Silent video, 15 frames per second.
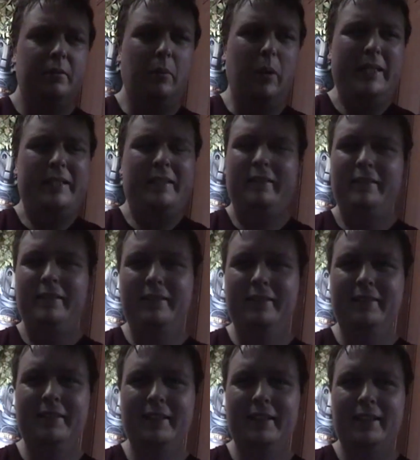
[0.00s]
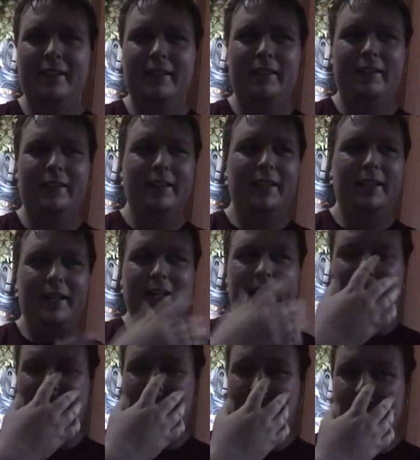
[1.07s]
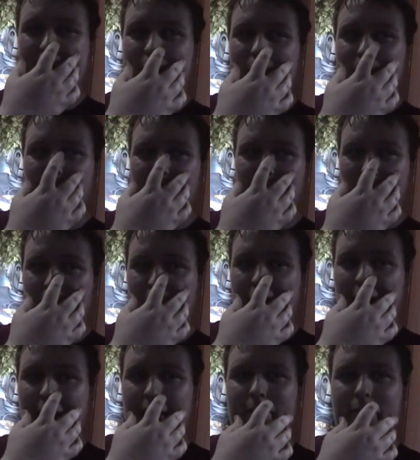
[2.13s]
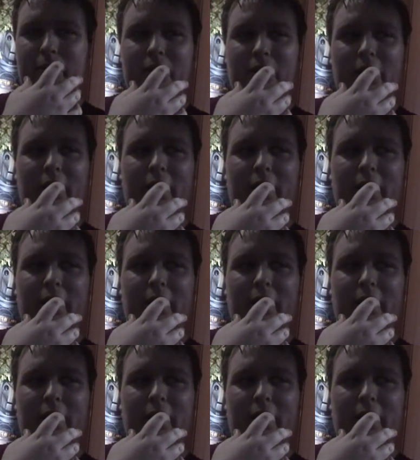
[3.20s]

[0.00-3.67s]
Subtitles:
What? It happens multiple times.